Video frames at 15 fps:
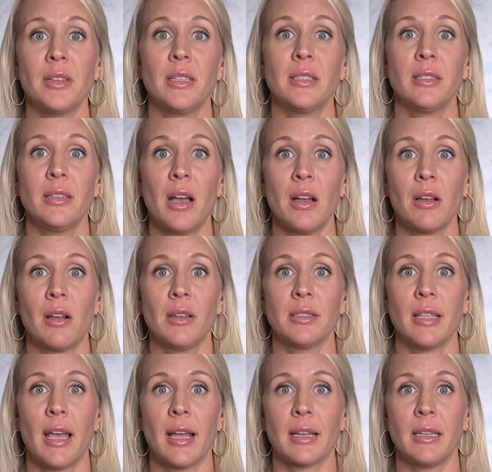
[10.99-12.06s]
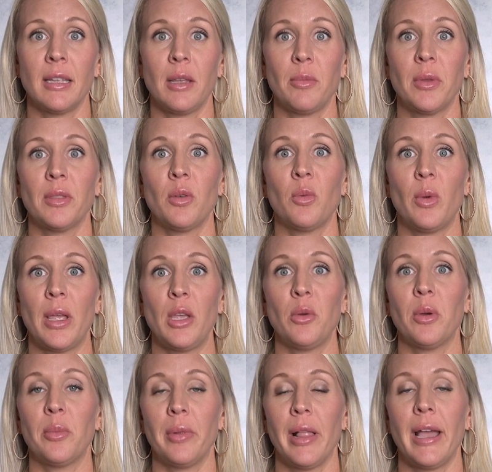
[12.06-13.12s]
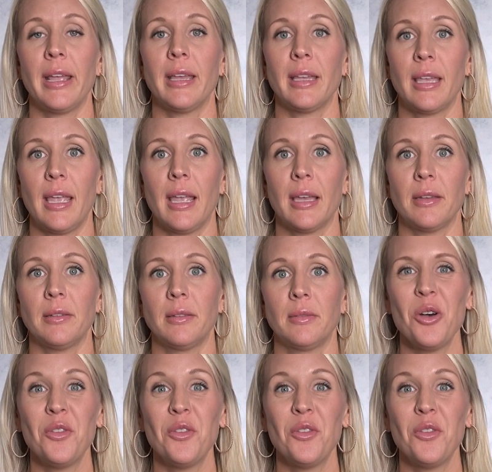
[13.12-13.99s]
does not cause acne, but the way you apply it can.